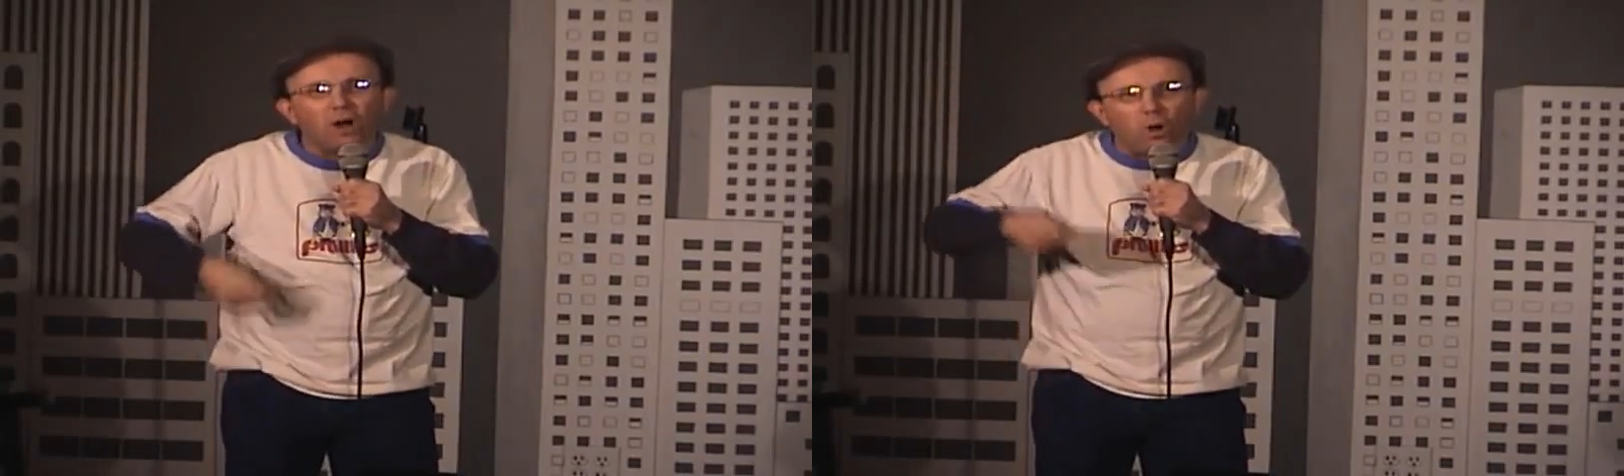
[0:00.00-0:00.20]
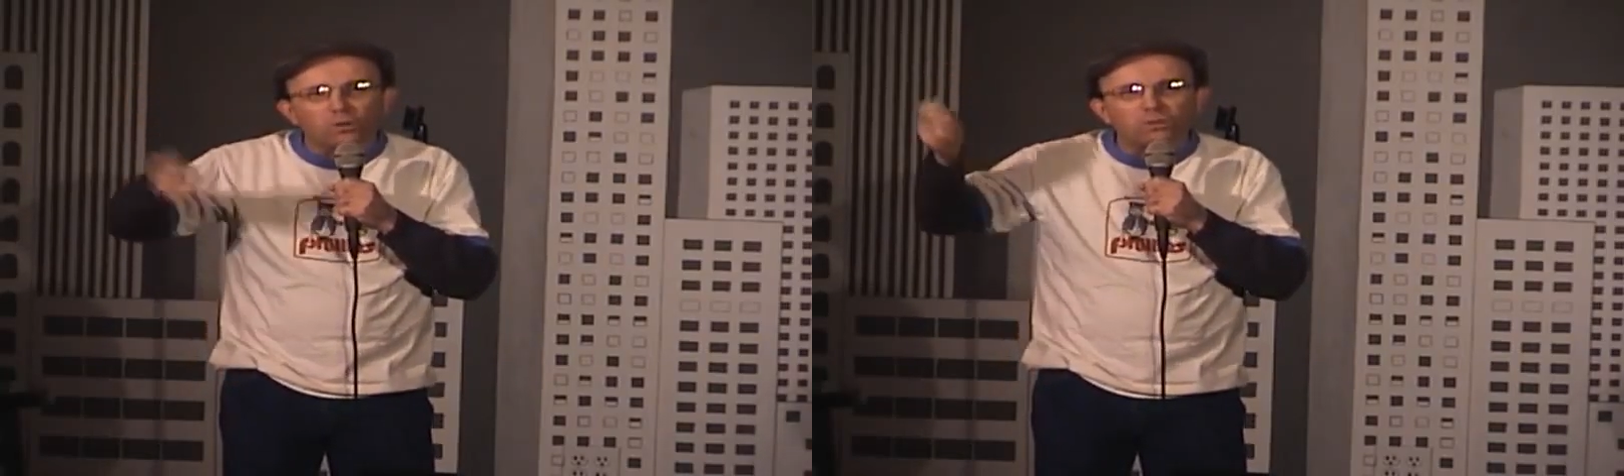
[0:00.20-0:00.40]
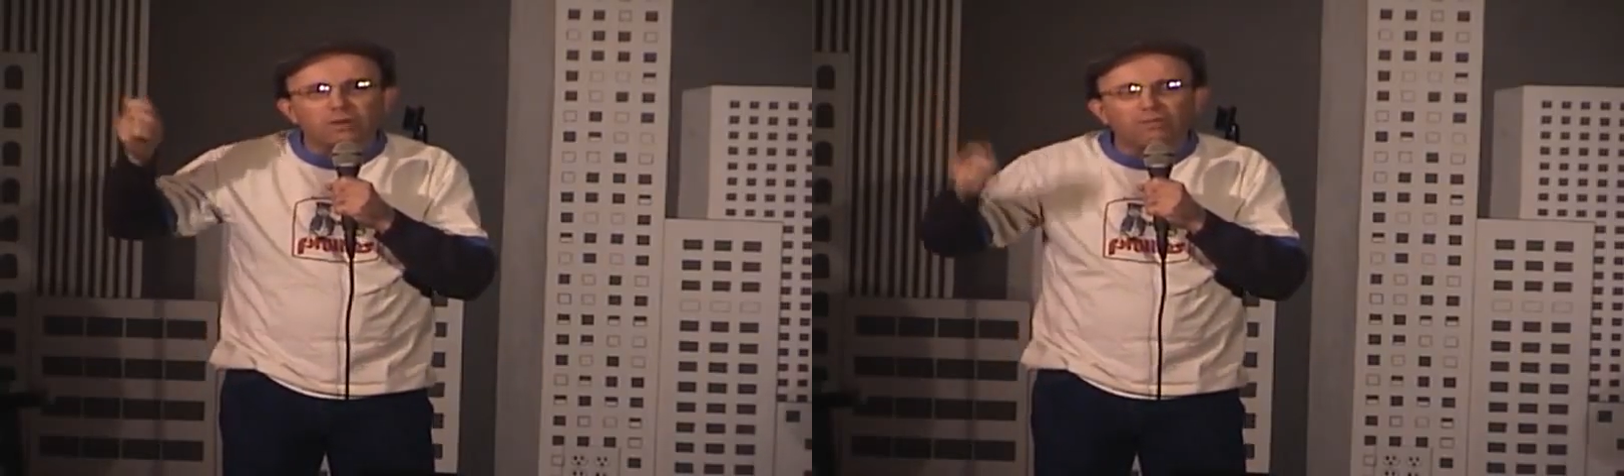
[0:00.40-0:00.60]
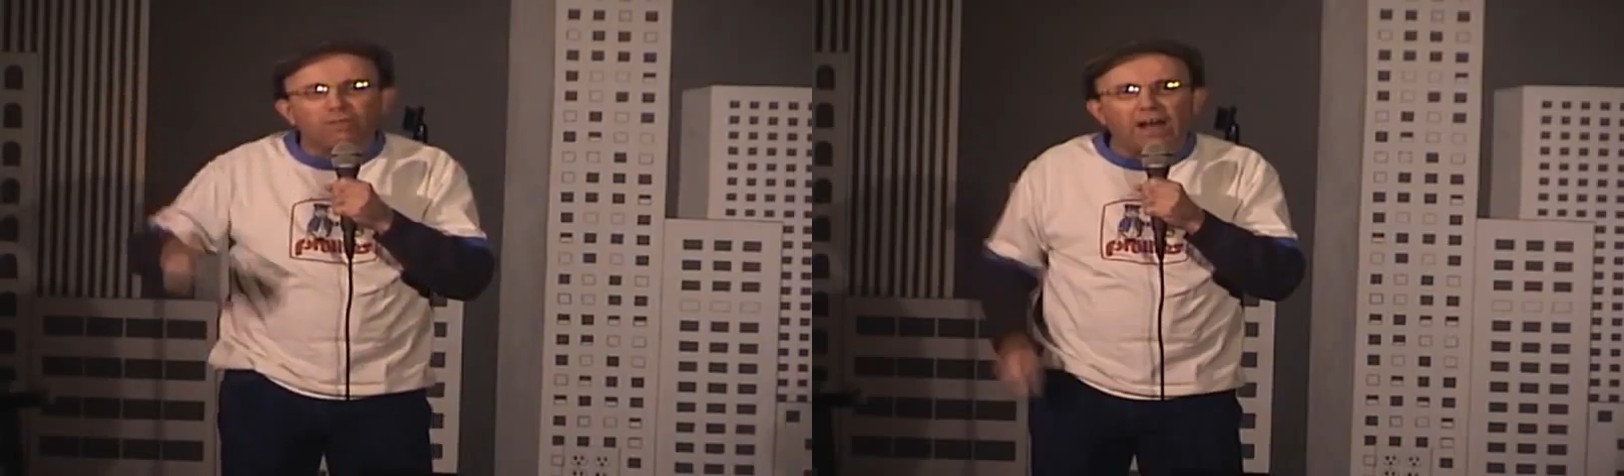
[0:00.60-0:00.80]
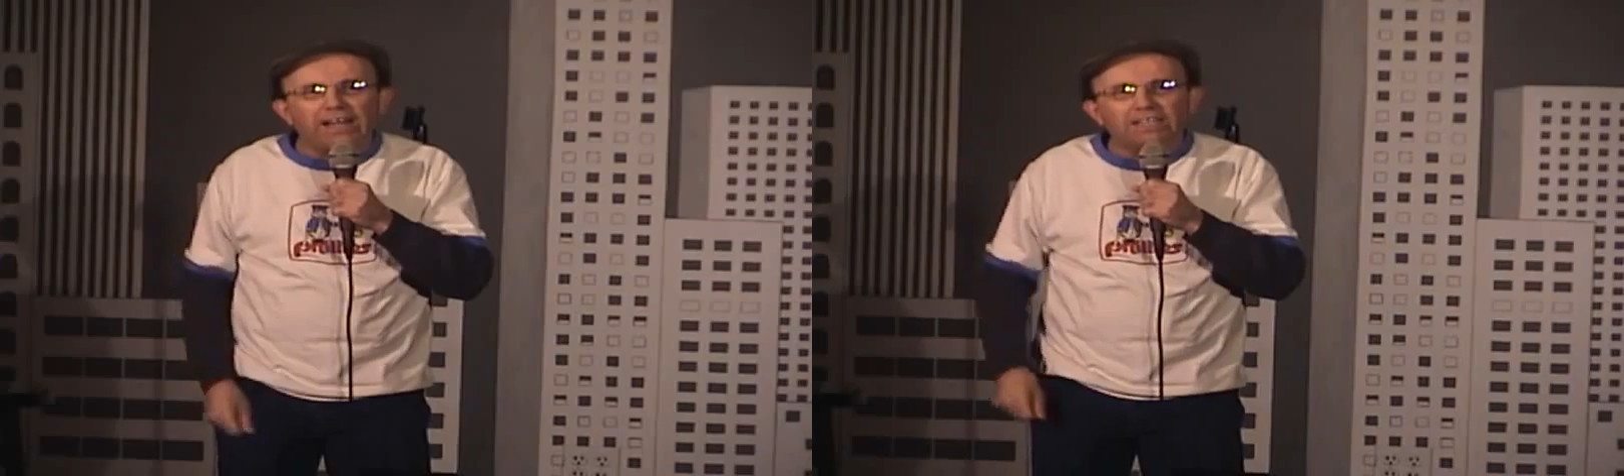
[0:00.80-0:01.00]
Ultimate
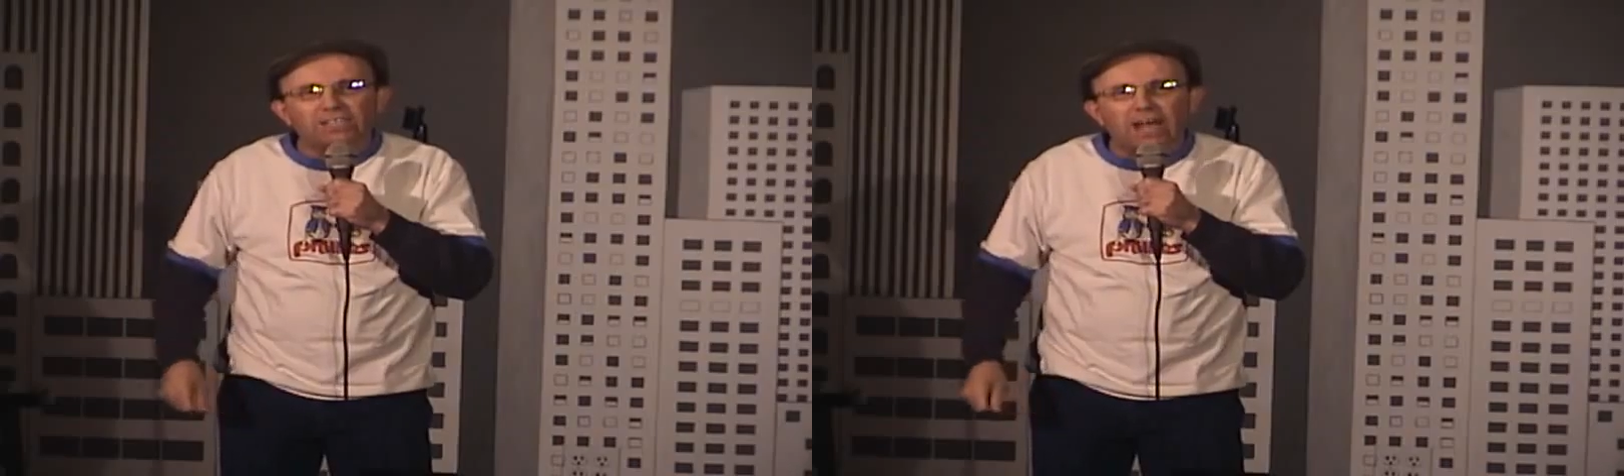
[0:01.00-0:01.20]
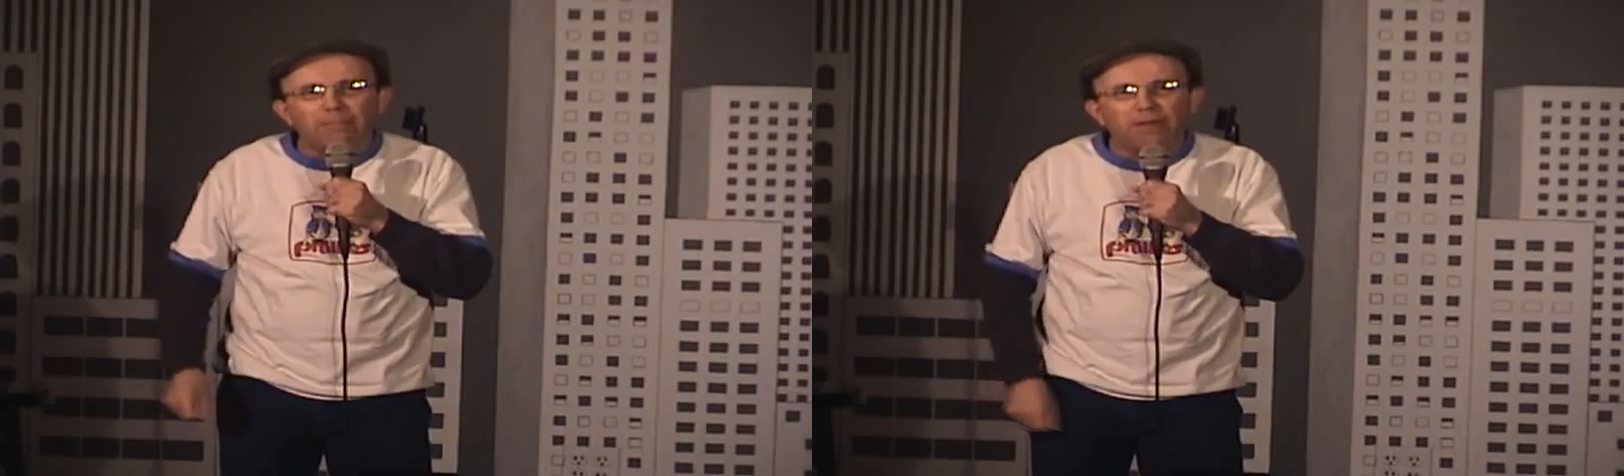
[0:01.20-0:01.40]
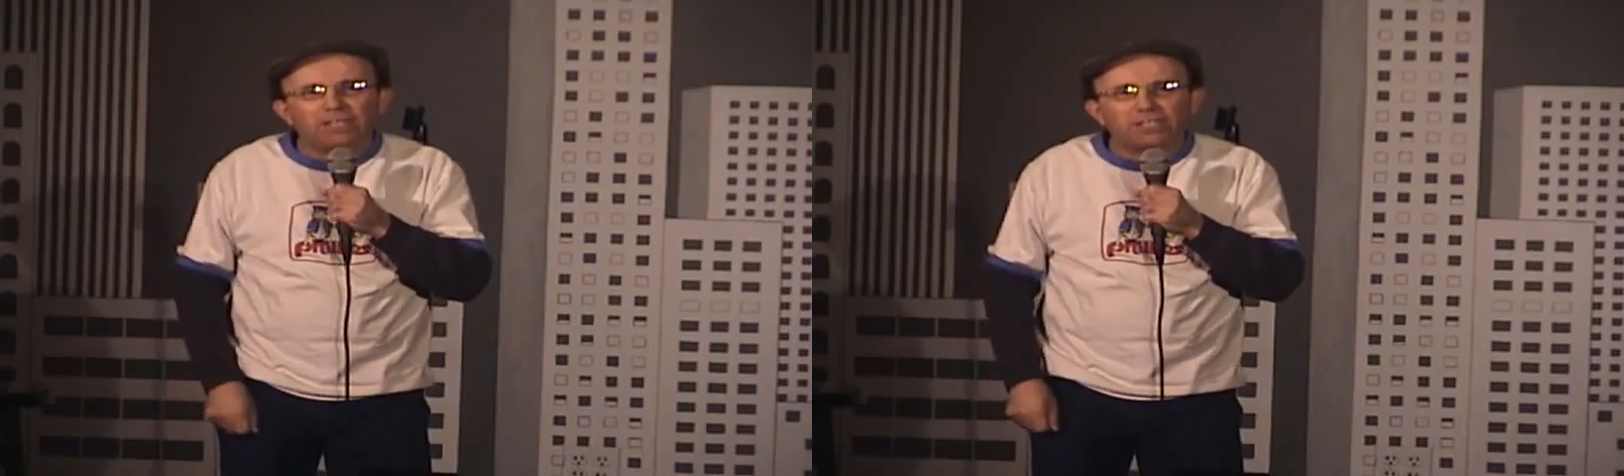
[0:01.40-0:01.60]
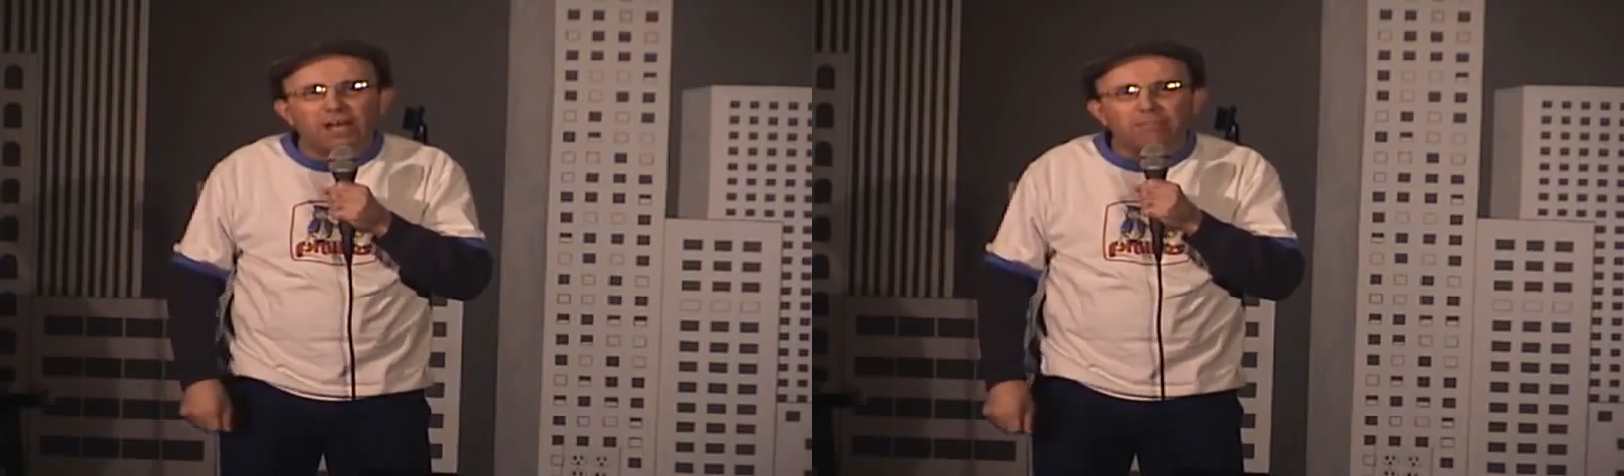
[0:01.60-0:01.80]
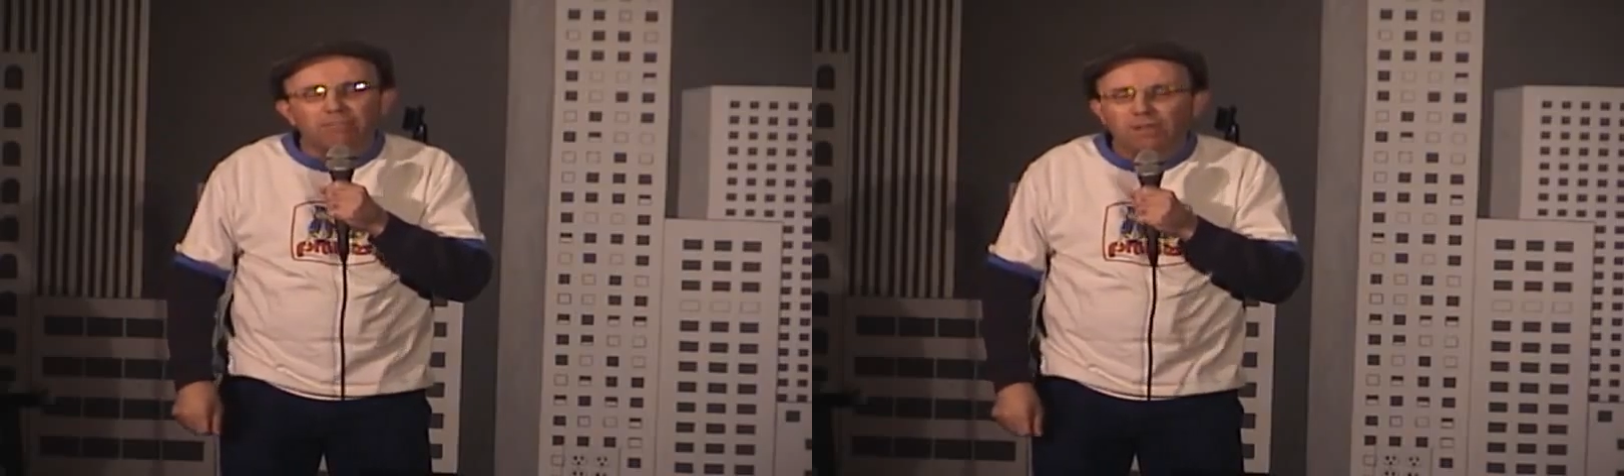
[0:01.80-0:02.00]
Fighting
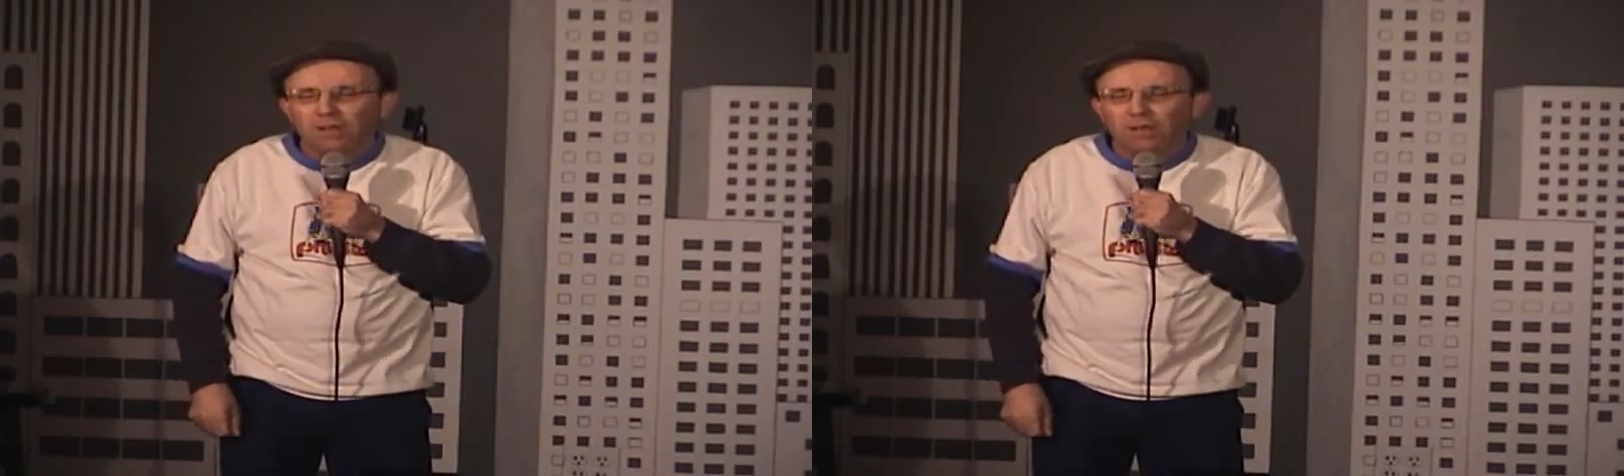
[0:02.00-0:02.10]
Championship,